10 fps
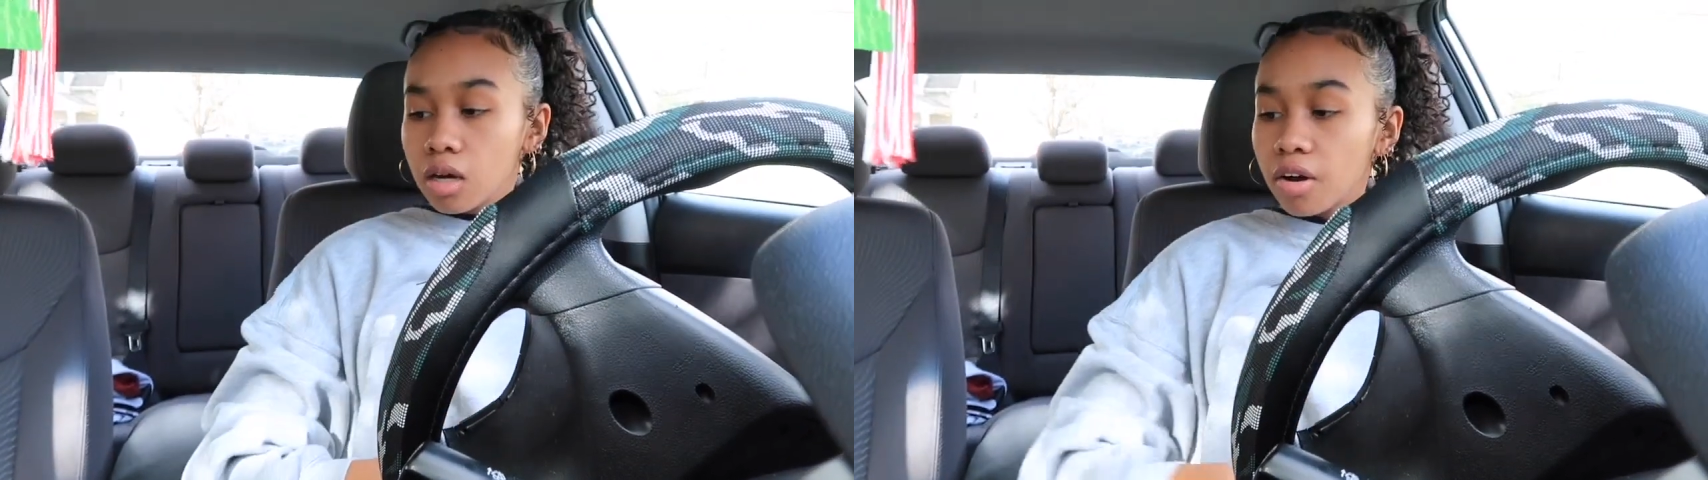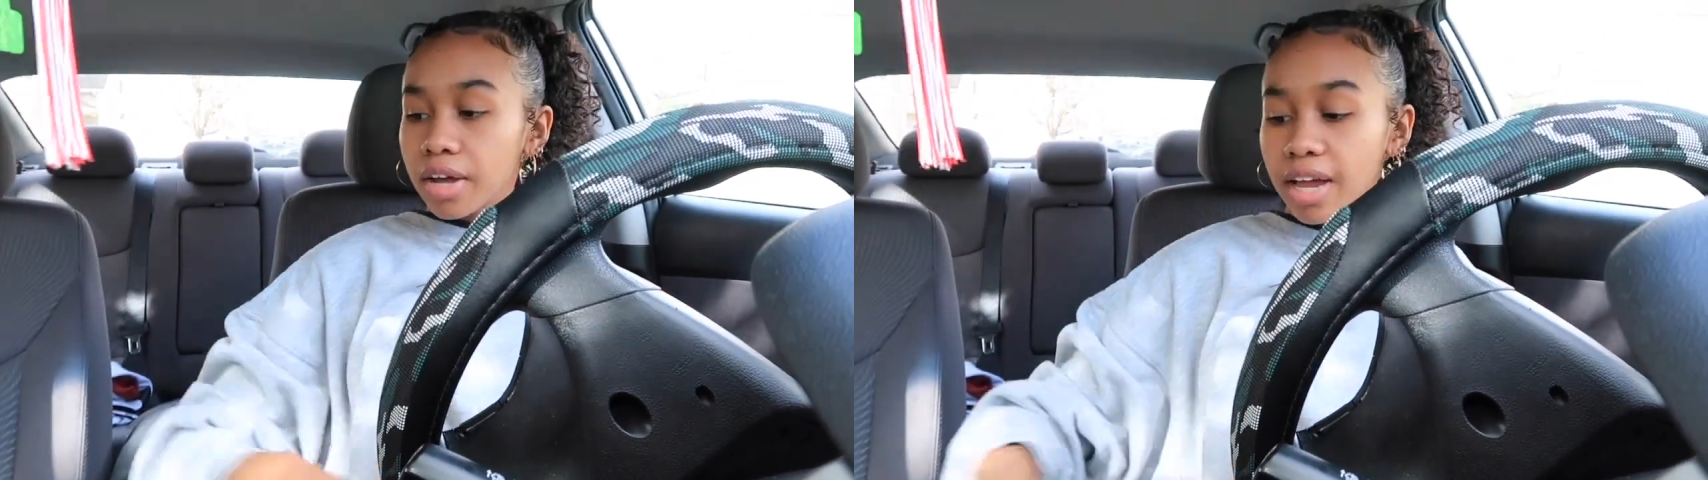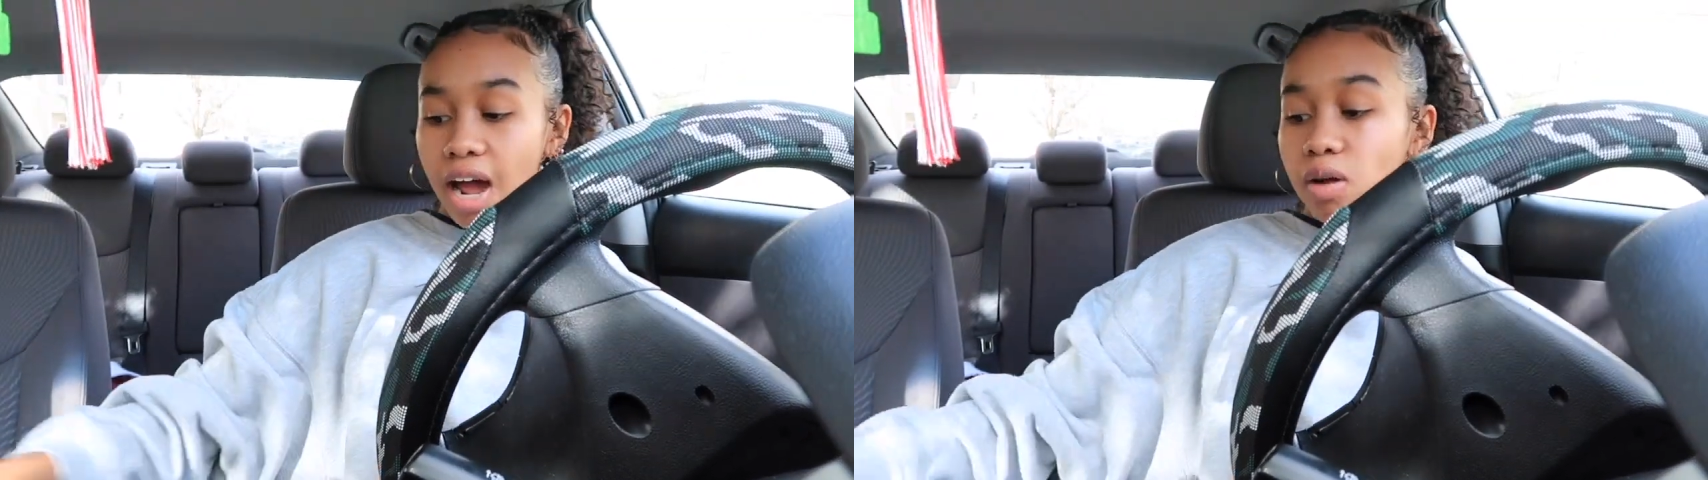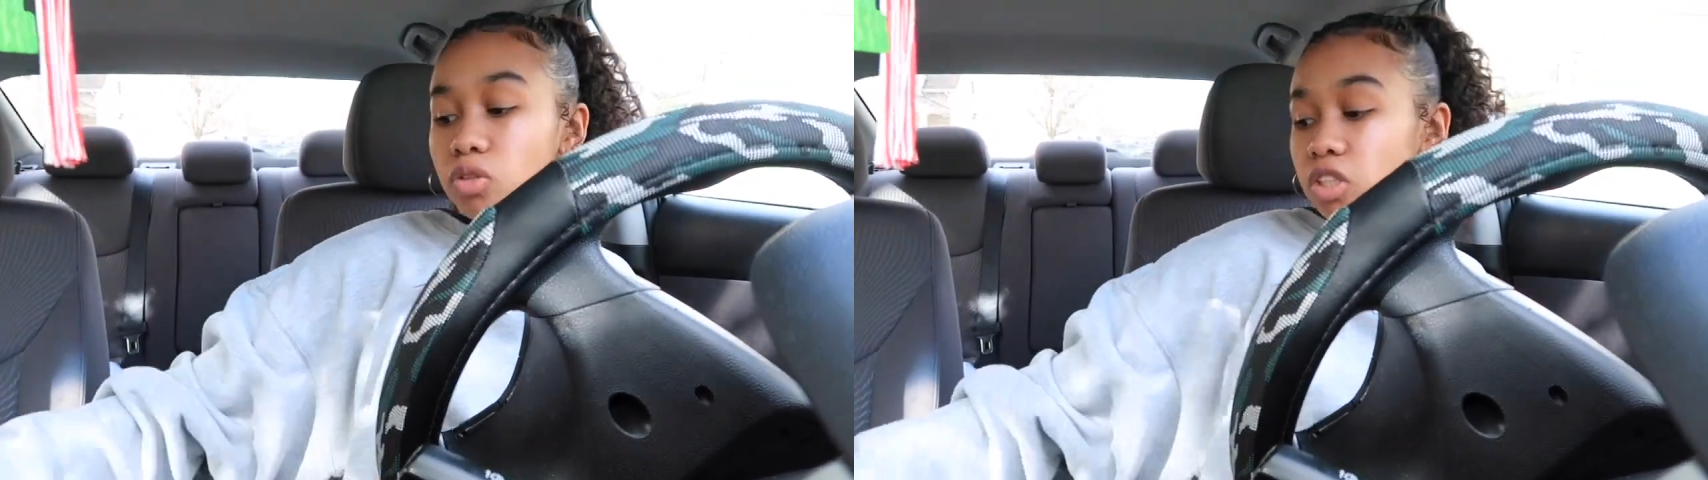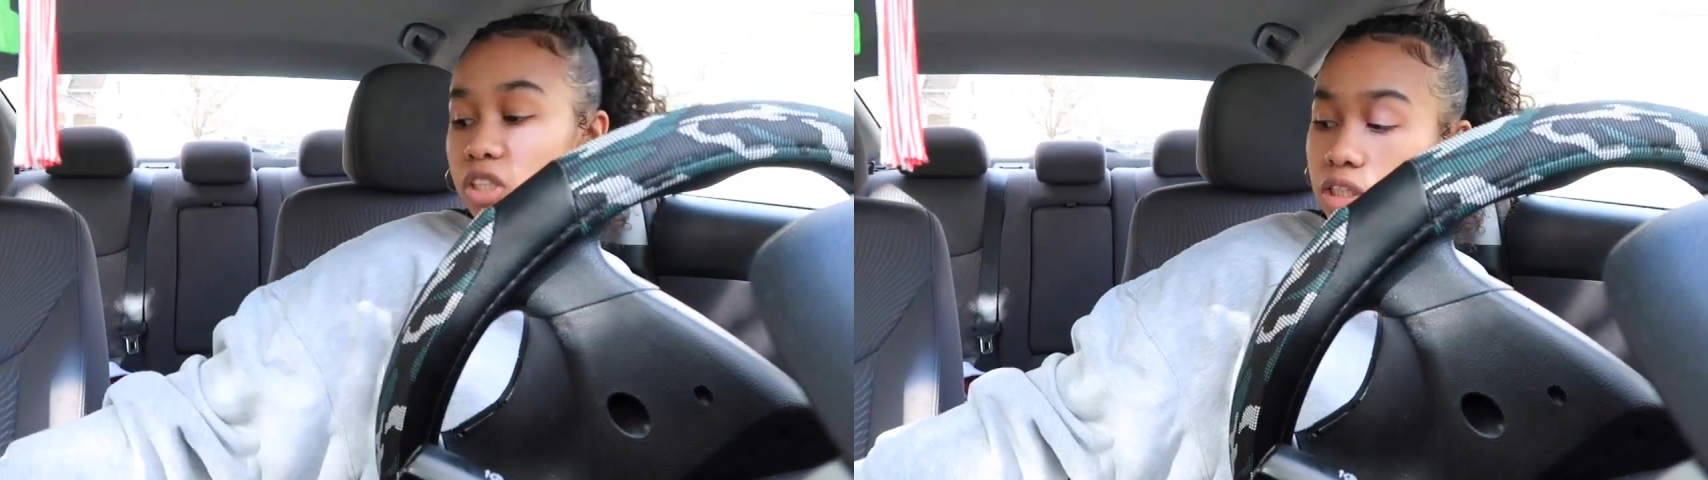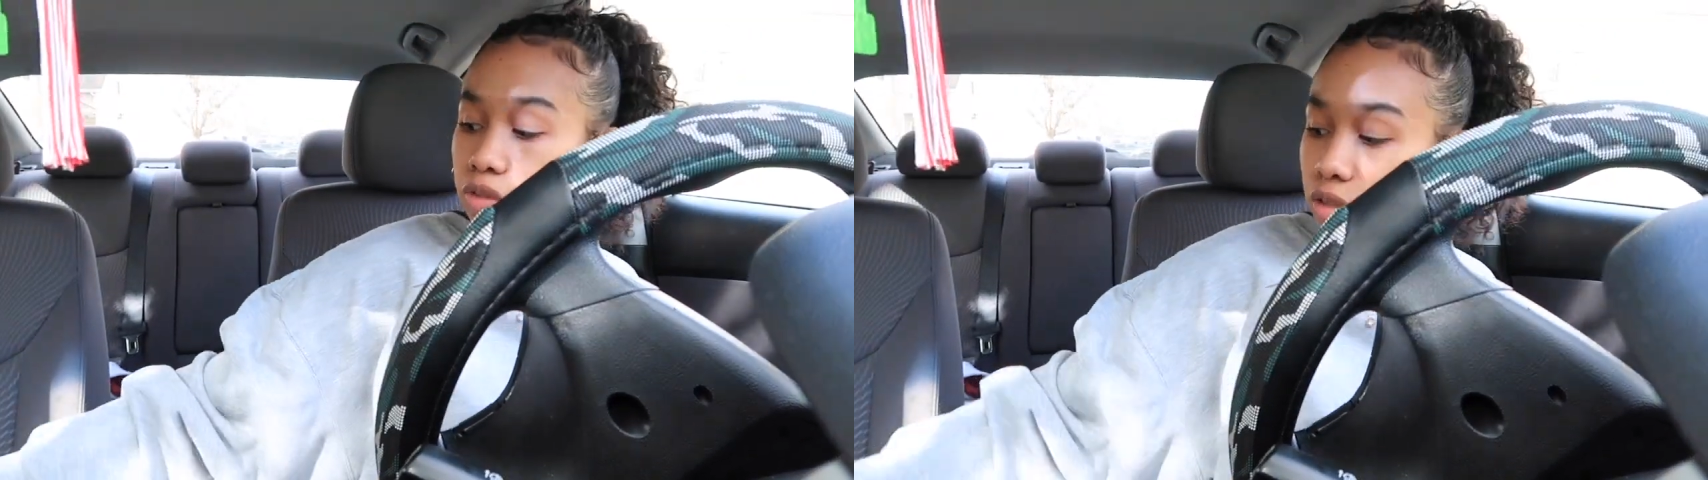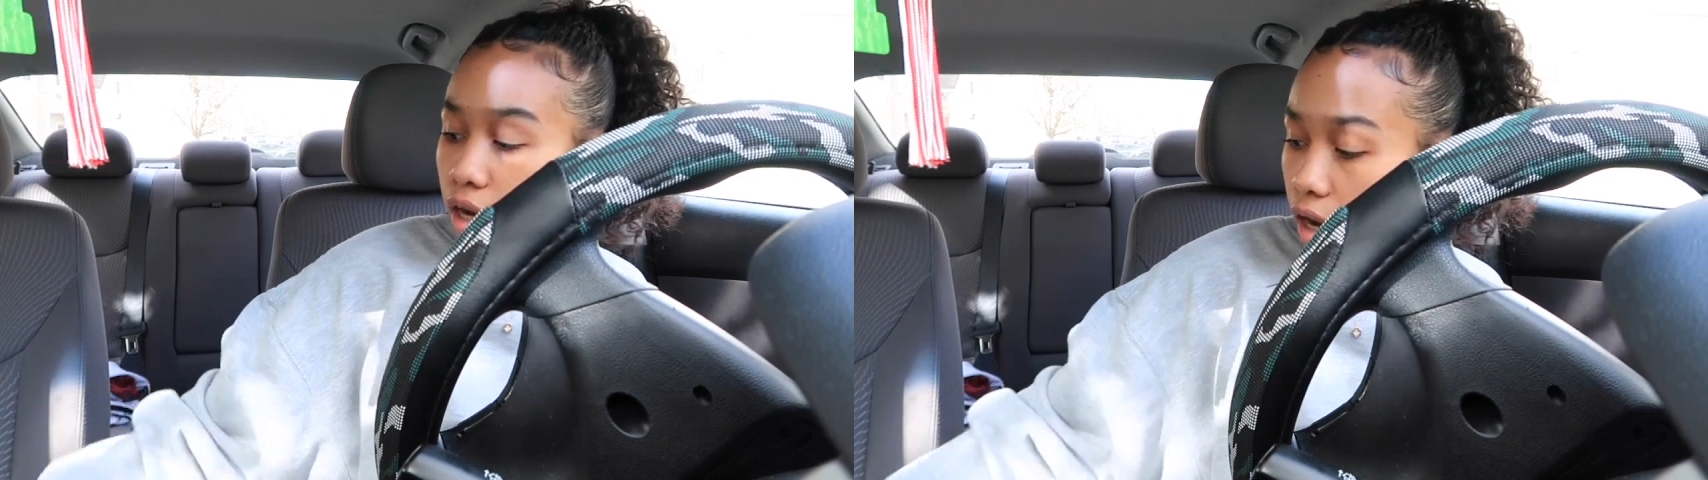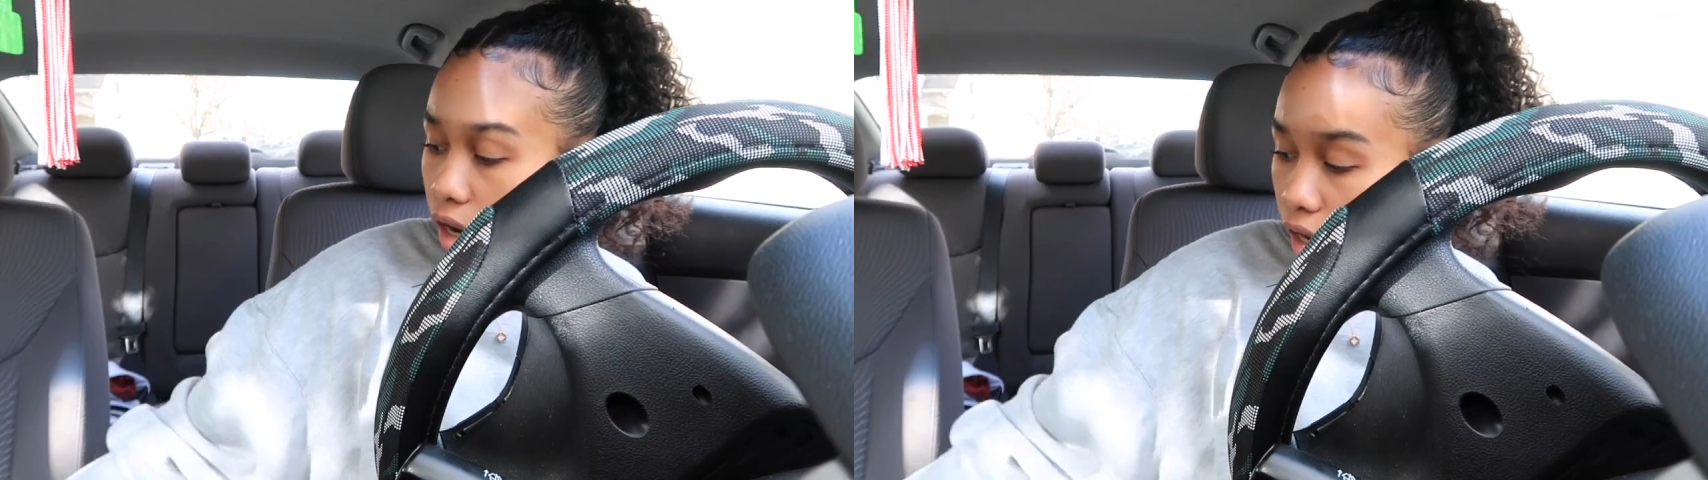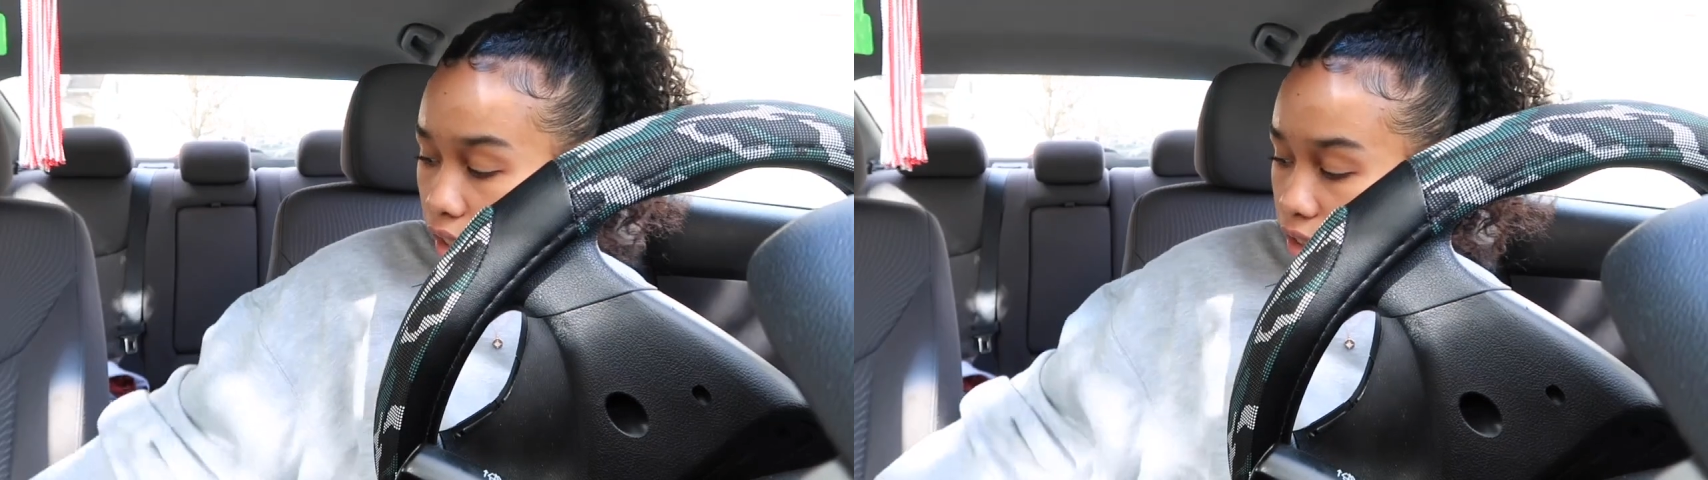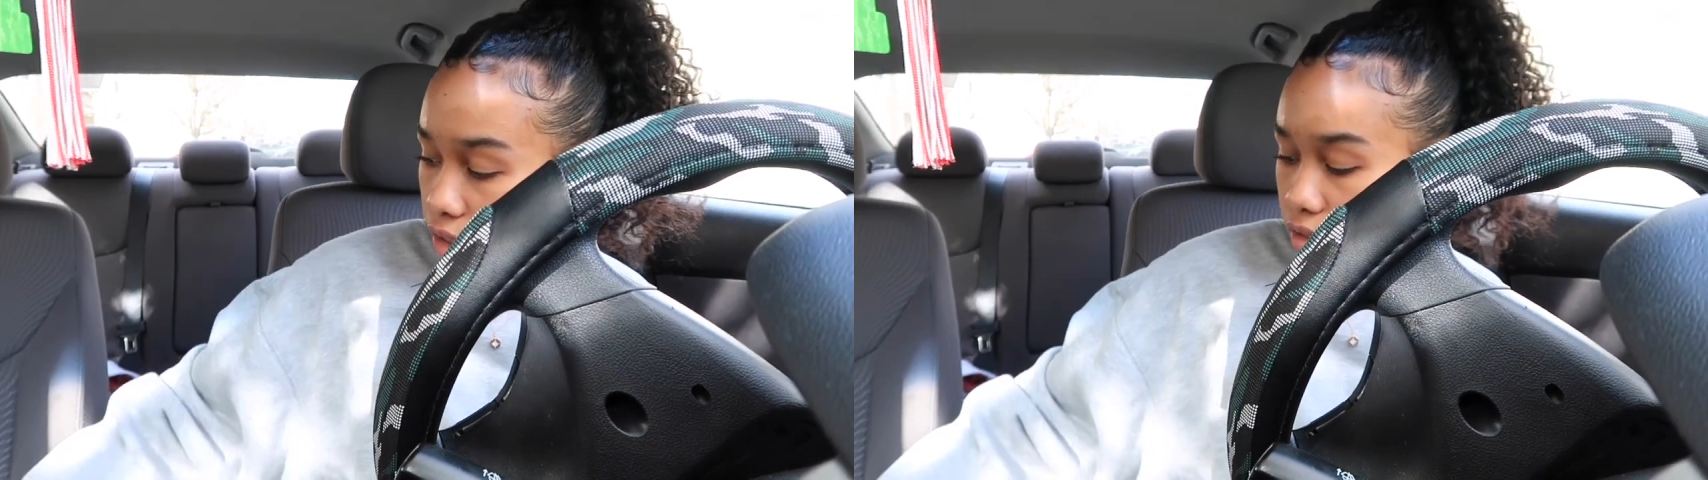Okay, I will see you
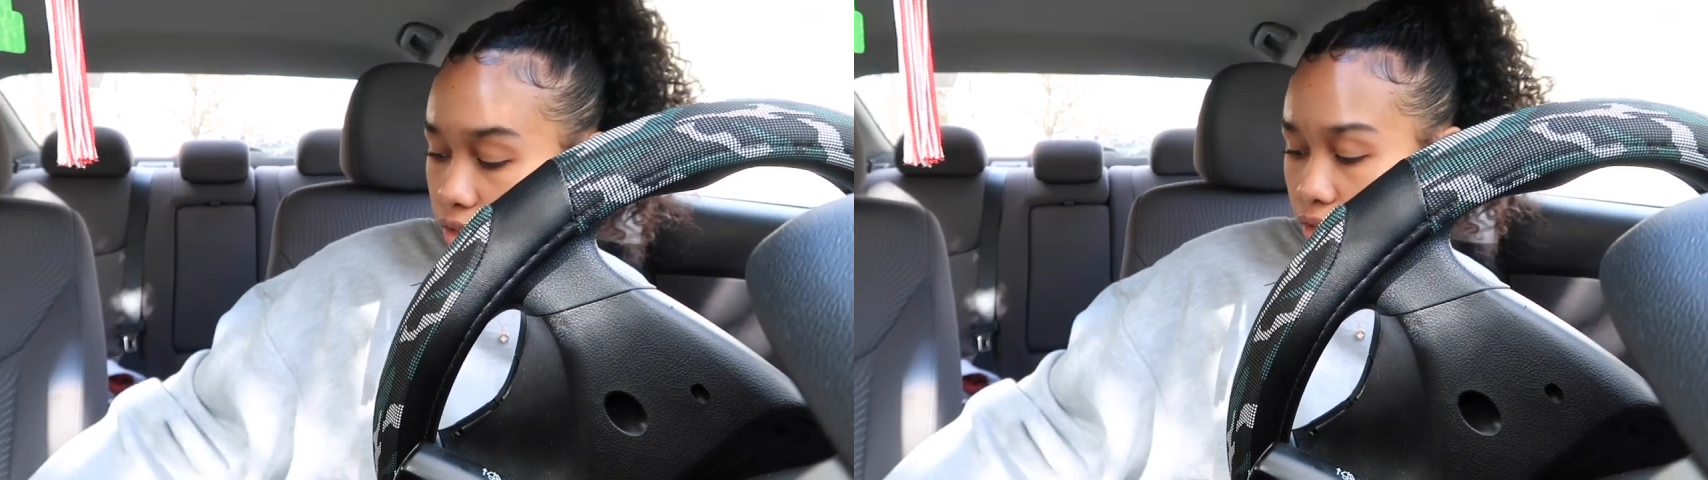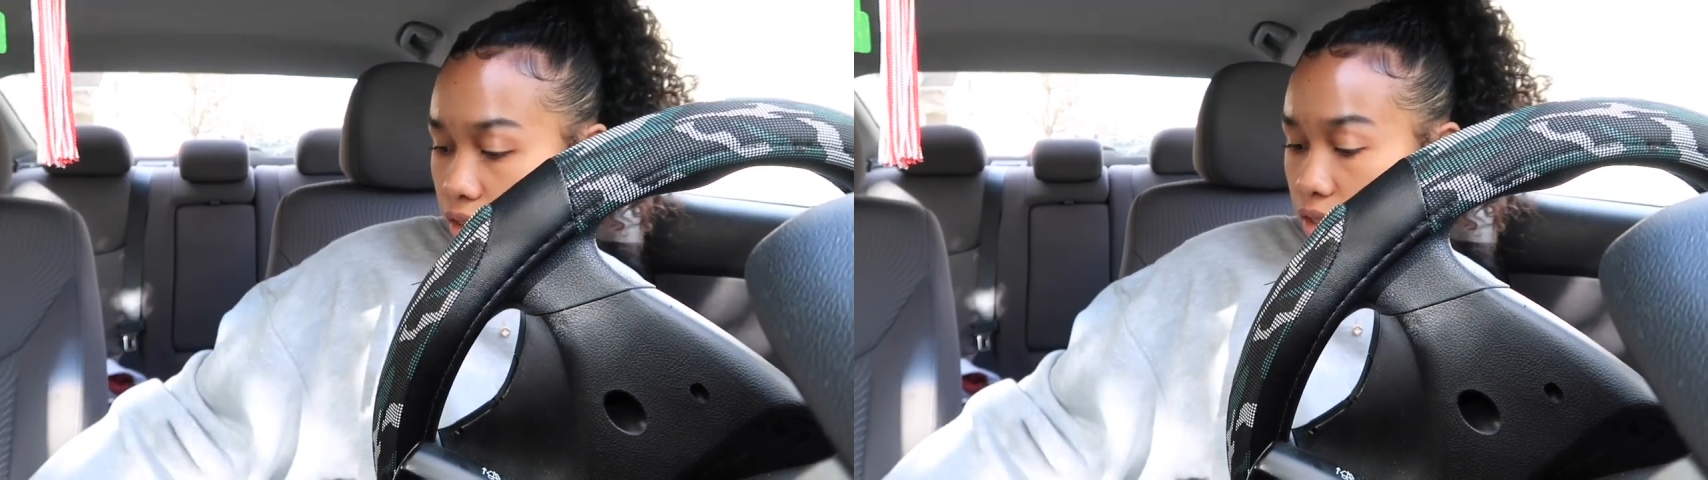guys.